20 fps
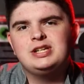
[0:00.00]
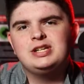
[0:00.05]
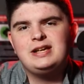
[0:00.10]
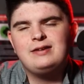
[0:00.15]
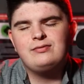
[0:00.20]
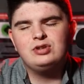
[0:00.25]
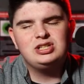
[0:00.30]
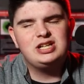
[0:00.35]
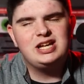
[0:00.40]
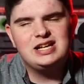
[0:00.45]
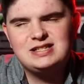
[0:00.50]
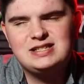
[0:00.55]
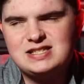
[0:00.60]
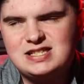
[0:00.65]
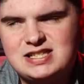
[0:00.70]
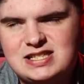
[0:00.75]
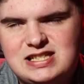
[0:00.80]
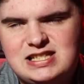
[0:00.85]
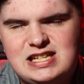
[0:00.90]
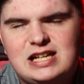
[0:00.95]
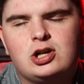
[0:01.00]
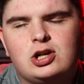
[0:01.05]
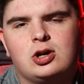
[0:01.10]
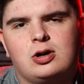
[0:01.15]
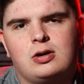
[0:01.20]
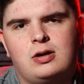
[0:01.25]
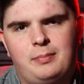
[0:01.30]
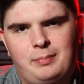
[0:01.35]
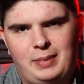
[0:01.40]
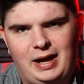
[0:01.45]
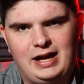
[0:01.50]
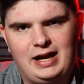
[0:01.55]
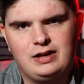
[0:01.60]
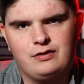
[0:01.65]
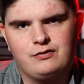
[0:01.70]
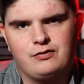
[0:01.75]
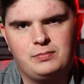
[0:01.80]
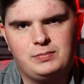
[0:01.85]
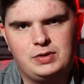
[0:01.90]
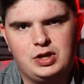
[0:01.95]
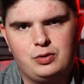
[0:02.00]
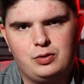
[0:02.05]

to even consider buying from